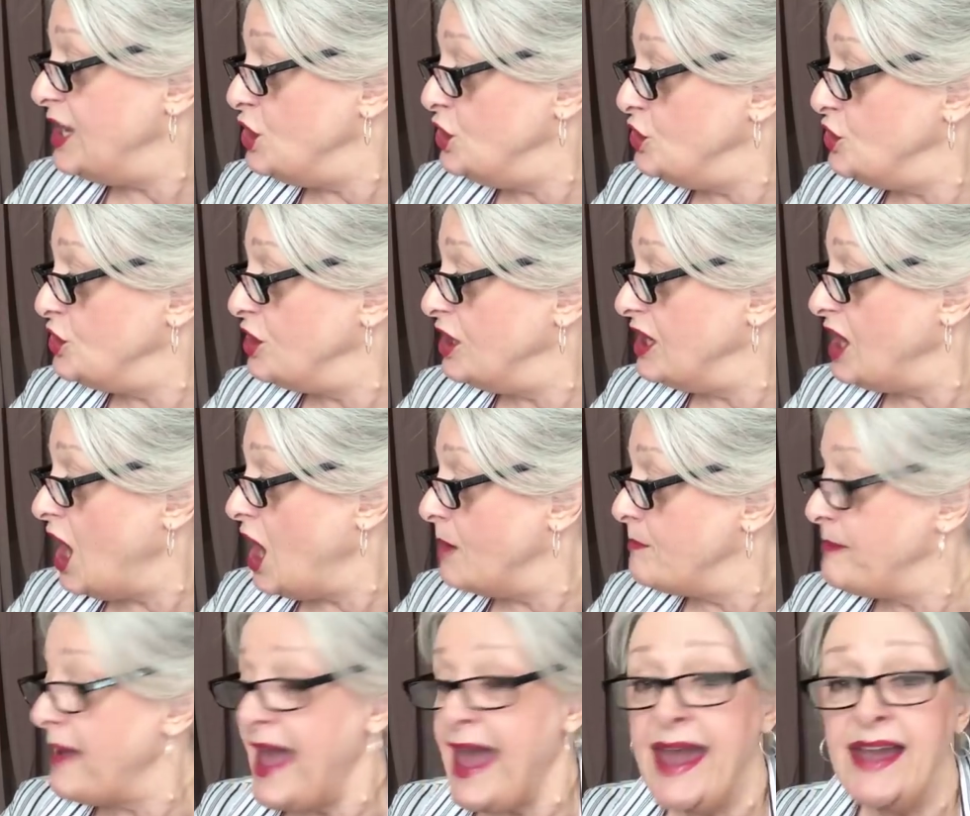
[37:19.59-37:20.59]
a look at our
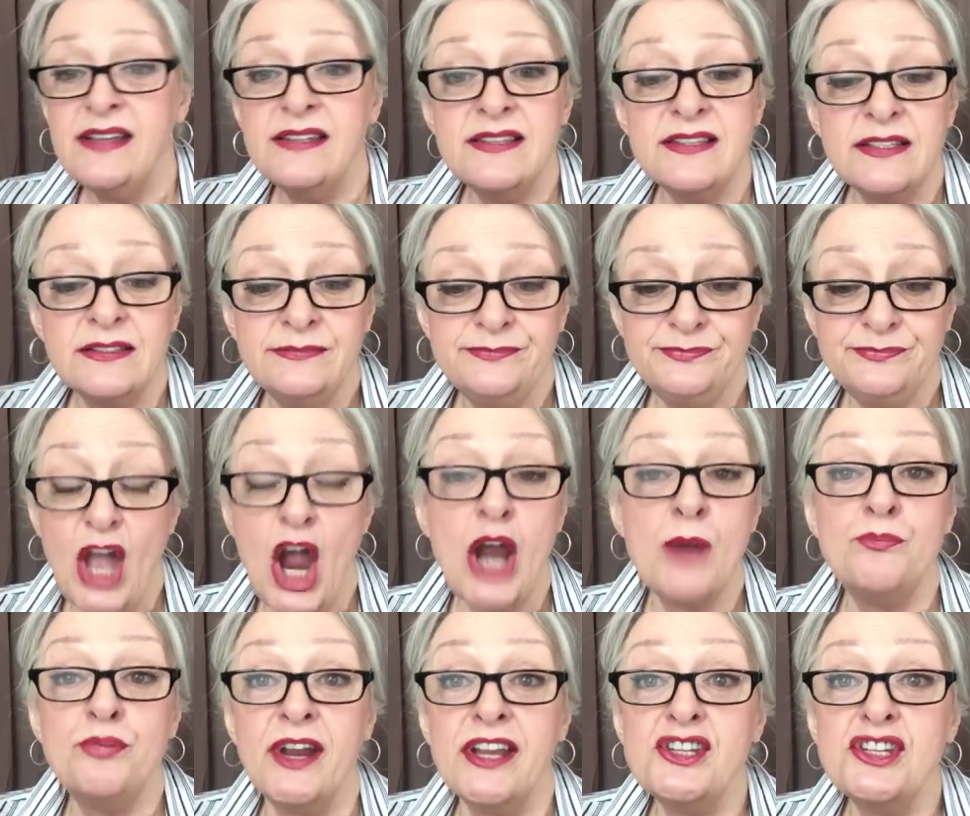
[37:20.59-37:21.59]
bags, our
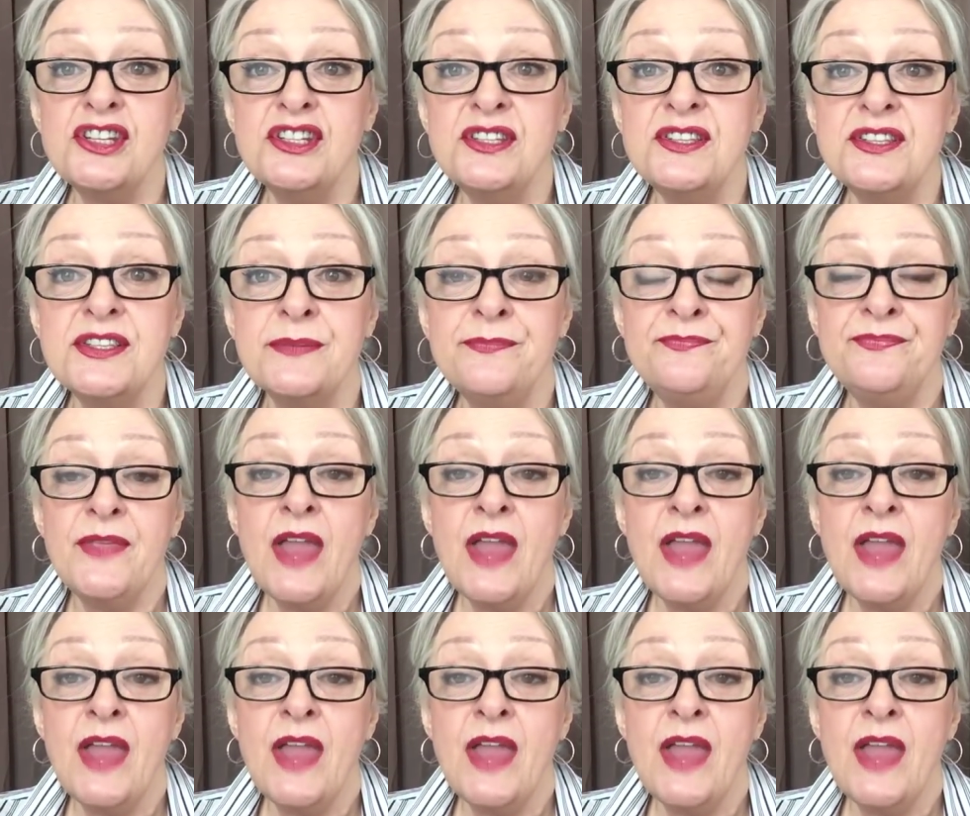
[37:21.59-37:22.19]
brushes,